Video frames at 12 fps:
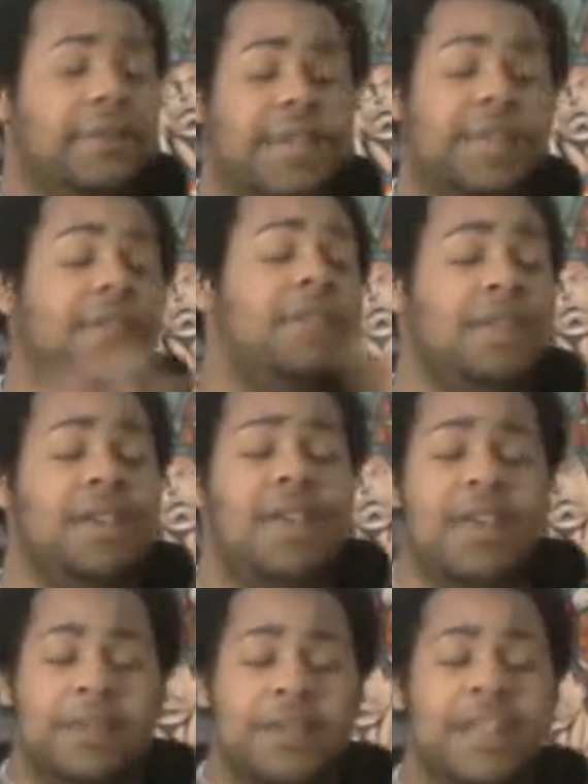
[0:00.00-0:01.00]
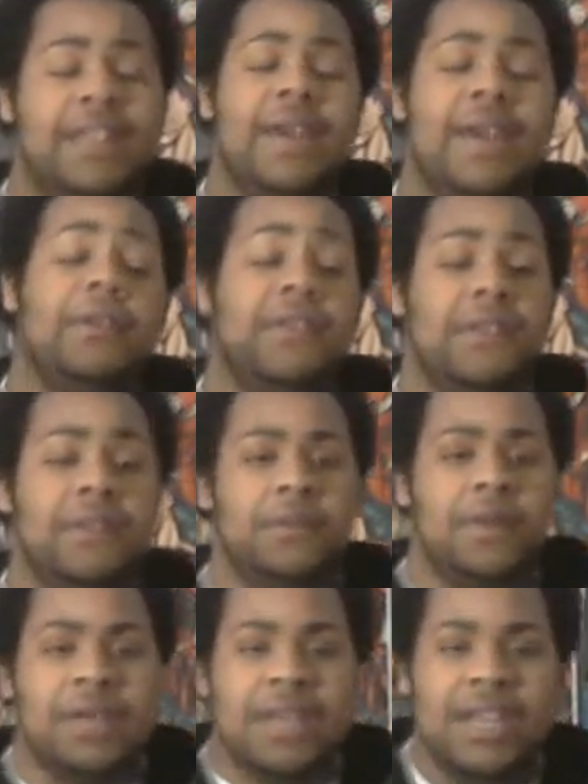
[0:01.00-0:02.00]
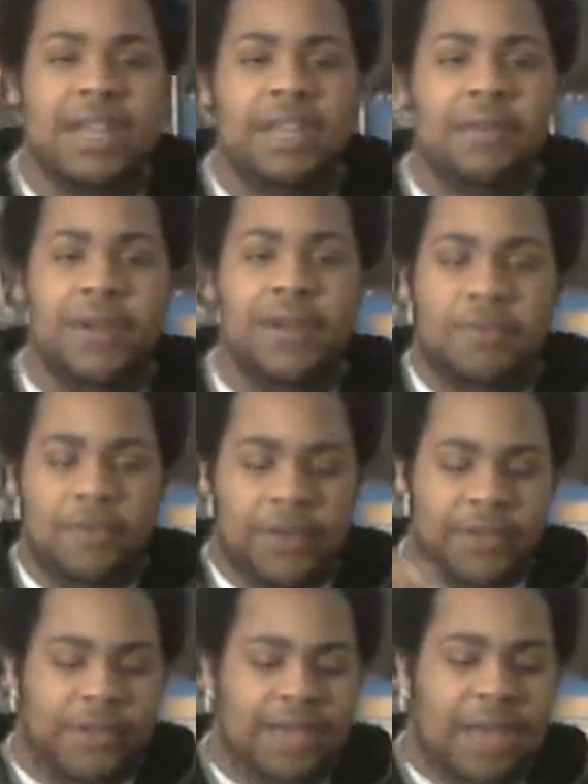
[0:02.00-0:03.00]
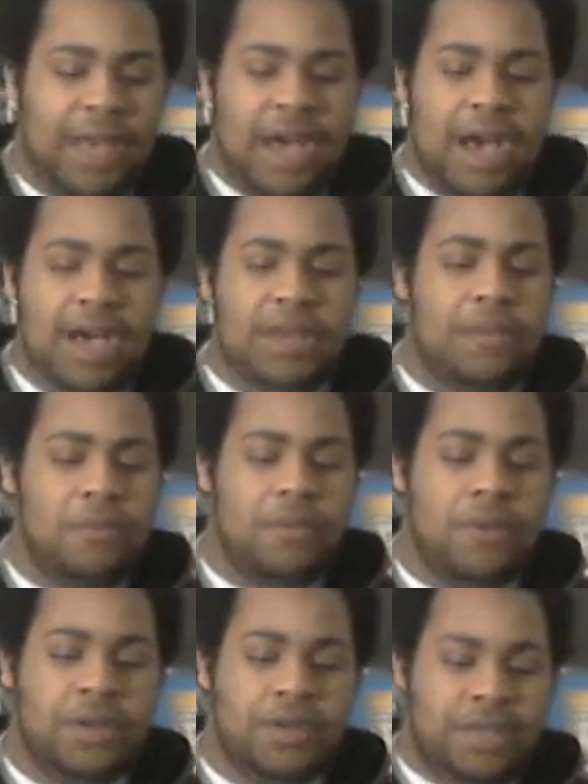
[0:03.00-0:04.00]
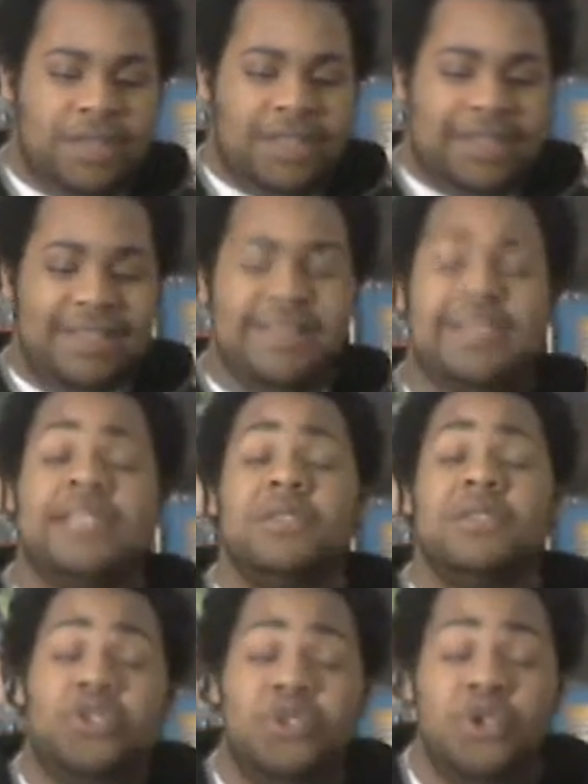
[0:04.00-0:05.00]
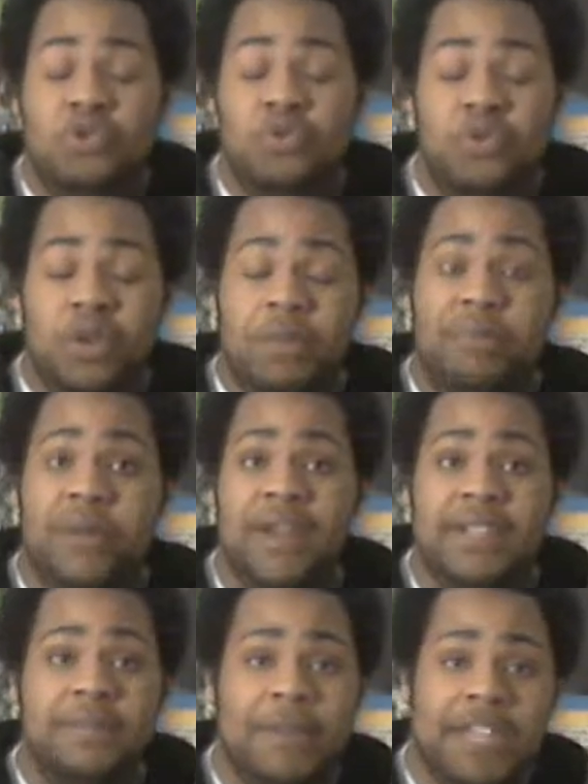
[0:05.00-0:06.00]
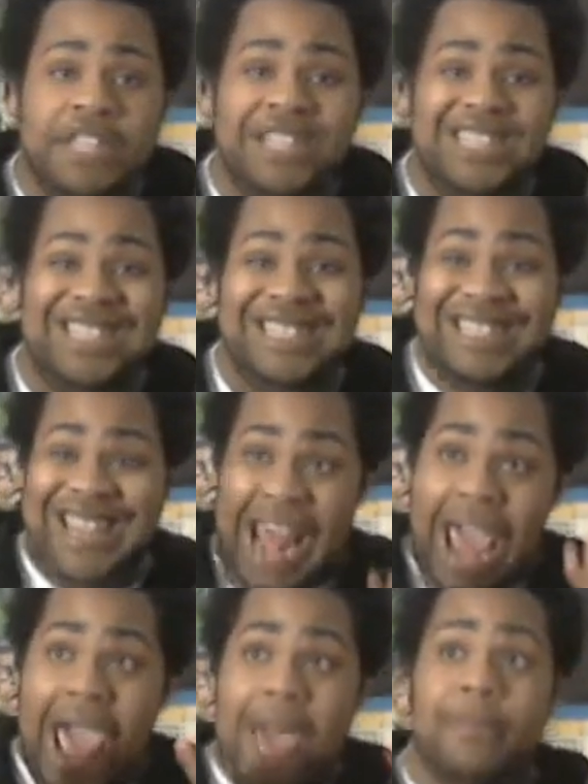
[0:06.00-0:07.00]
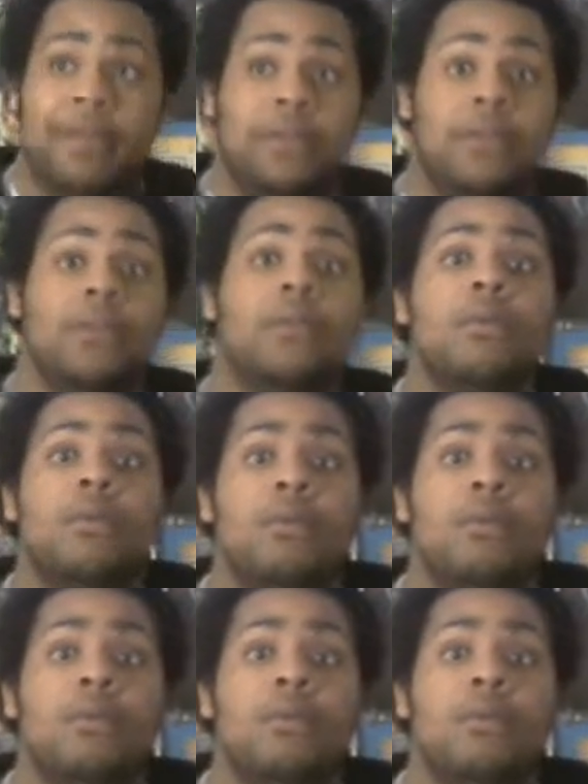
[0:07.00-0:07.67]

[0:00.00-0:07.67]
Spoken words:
Okay, let me get down to the nitty-gritty points. Number one, these kids are too impressed by shit that happens.